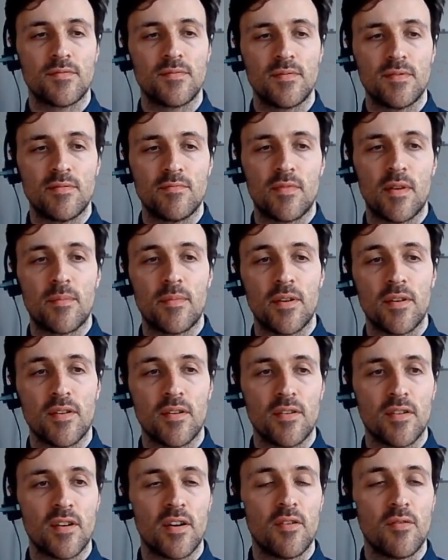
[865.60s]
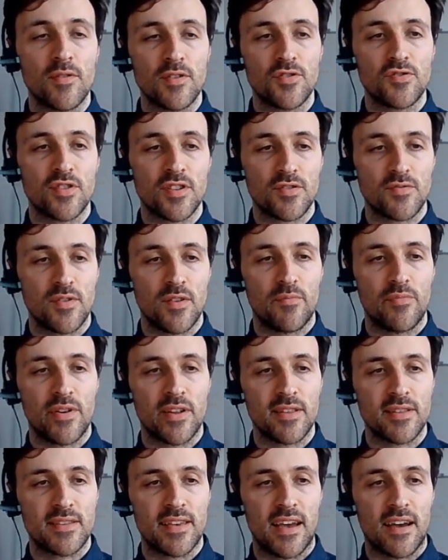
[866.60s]
Remember, you can't always trust what it
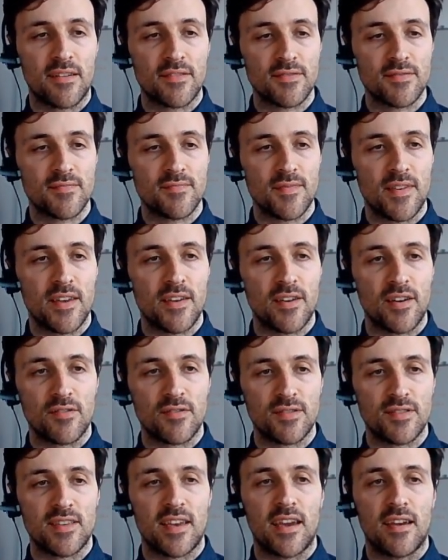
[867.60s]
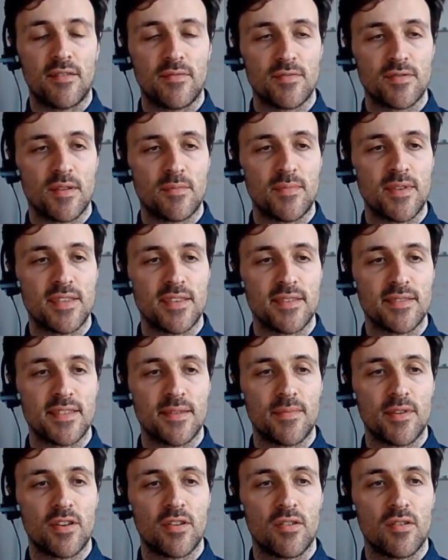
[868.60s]
prints out. Here goes. Yeah, it was I'm missing a
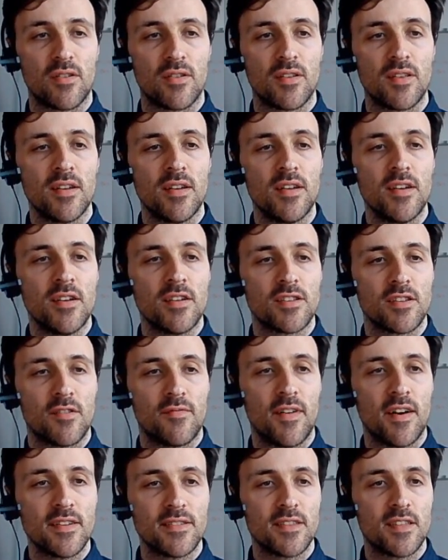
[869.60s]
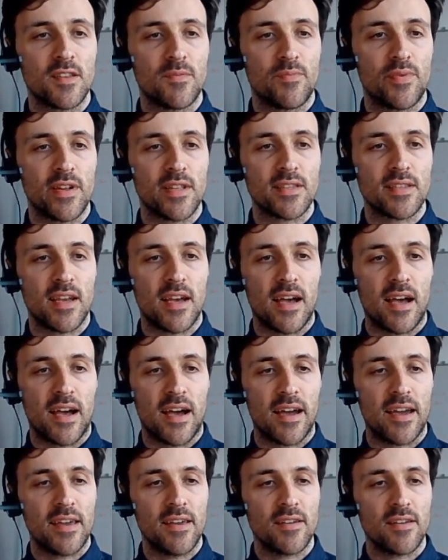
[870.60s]
semicolon. So I've asked it to print
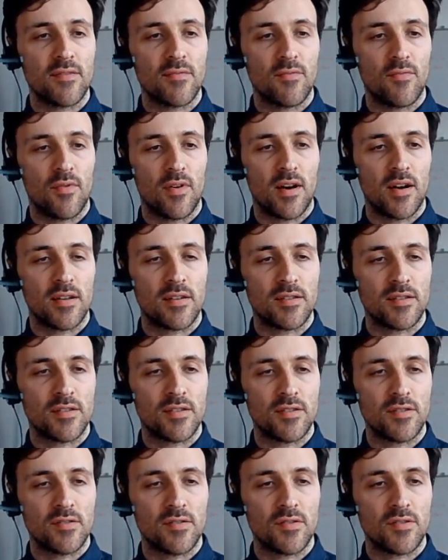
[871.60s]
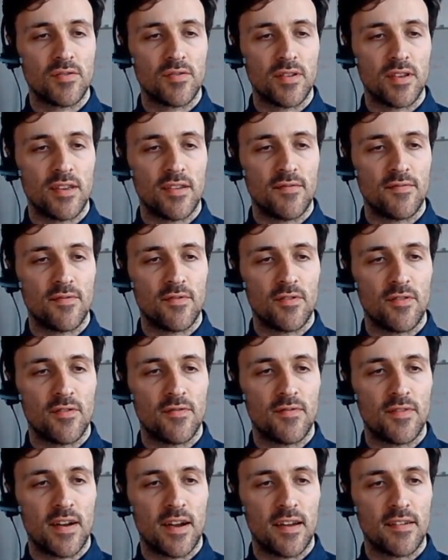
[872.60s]
I. 1, 2, 3, 4,
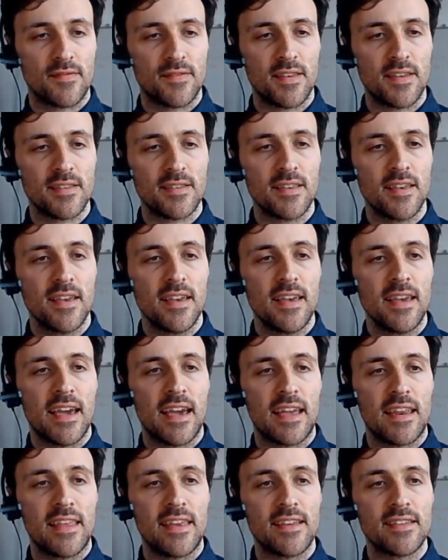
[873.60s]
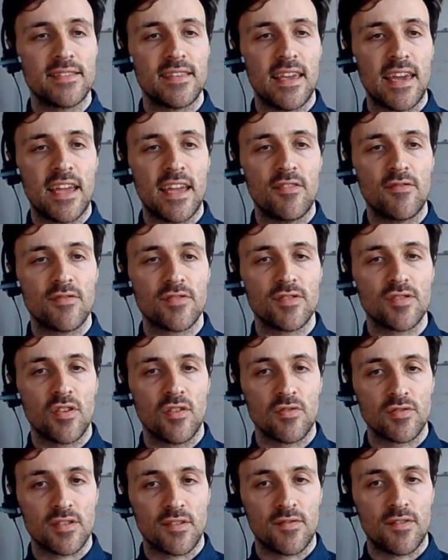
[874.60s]
5, 6. And here's the end
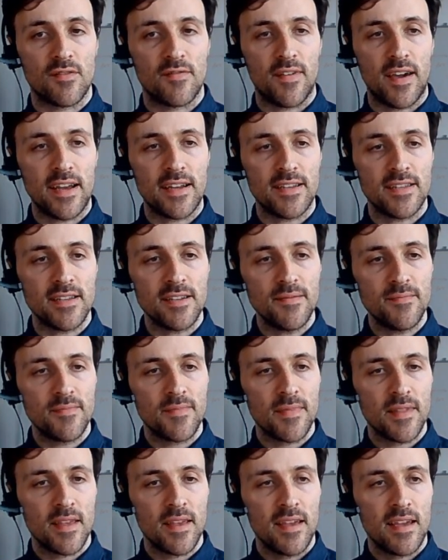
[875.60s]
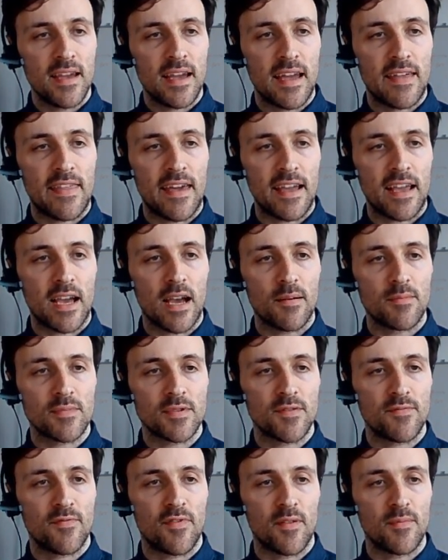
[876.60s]
result of the vector. And that
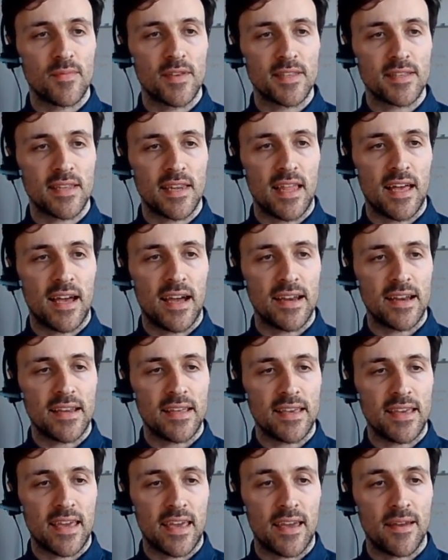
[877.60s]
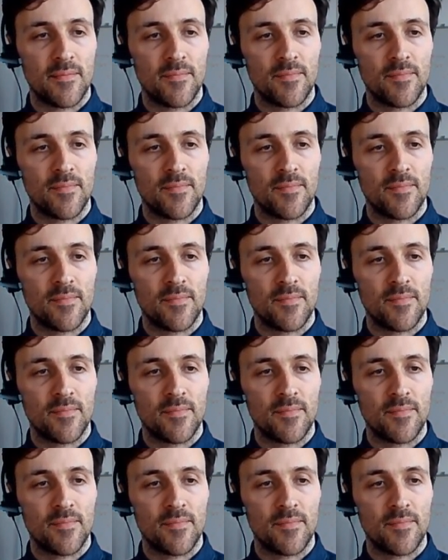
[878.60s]
comes from this line here.